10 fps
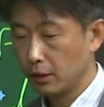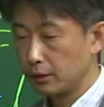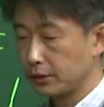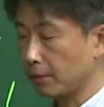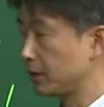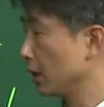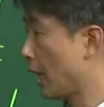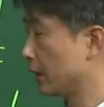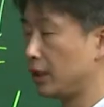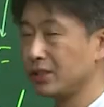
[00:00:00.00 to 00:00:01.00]
Something
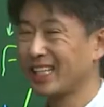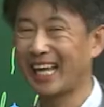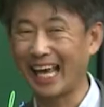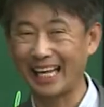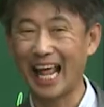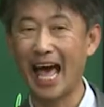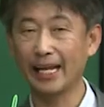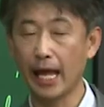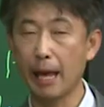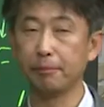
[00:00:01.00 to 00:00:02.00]
like this cannot
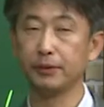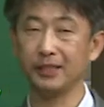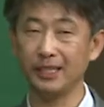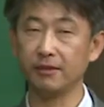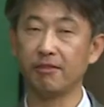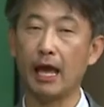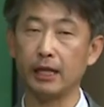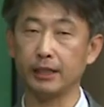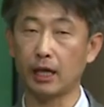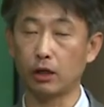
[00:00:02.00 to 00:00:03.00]
happen in a
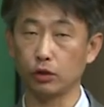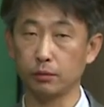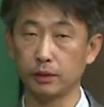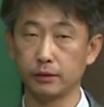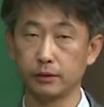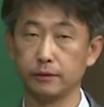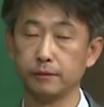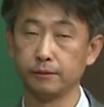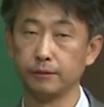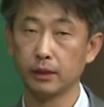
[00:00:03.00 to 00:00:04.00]
valid argument.
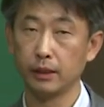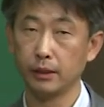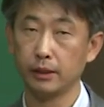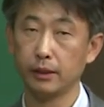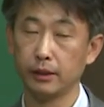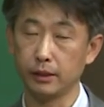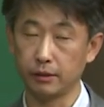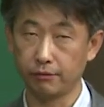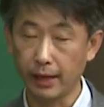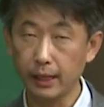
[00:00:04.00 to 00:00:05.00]
In a
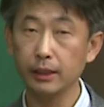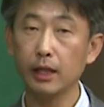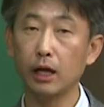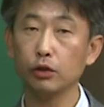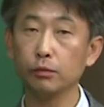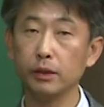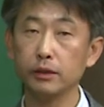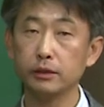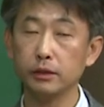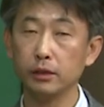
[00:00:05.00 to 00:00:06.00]
valid
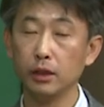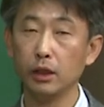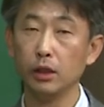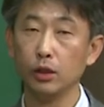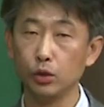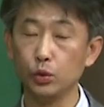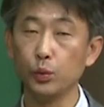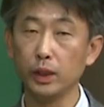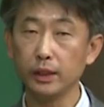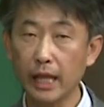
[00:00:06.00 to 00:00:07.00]
argument, you
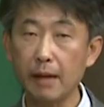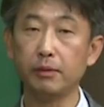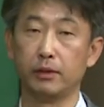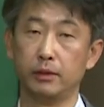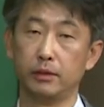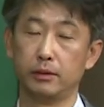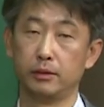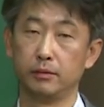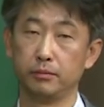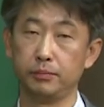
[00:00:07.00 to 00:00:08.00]
will never
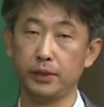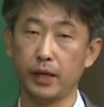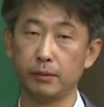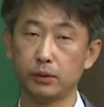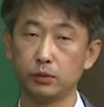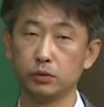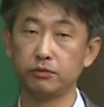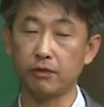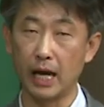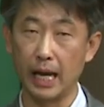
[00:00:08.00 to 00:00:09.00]
be able to
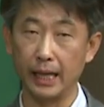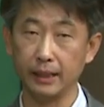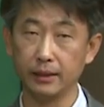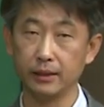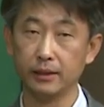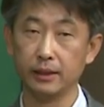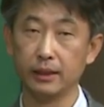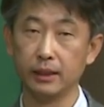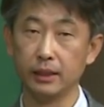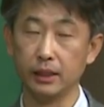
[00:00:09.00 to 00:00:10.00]
find
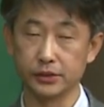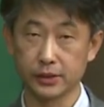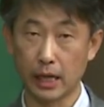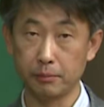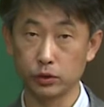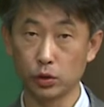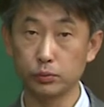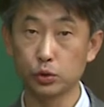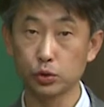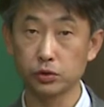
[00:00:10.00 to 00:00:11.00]
assignment of
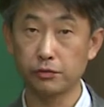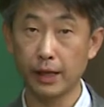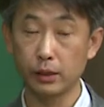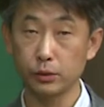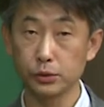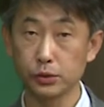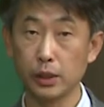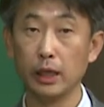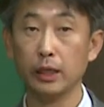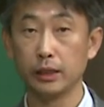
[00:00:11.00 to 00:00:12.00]
truth values
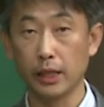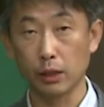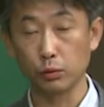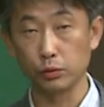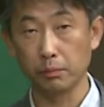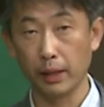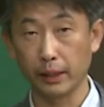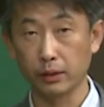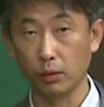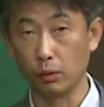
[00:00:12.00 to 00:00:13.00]
that would
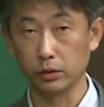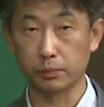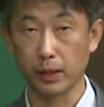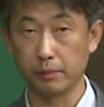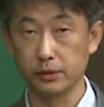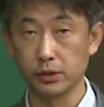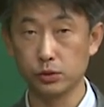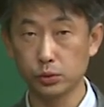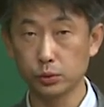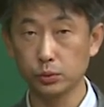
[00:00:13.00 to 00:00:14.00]
make all the premises
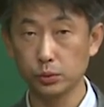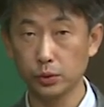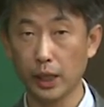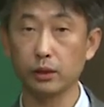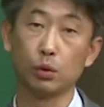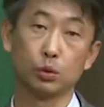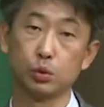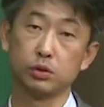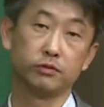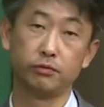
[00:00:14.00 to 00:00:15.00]
true and
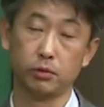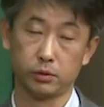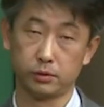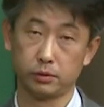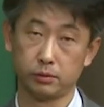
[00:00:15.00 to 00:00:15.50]
conclusion false.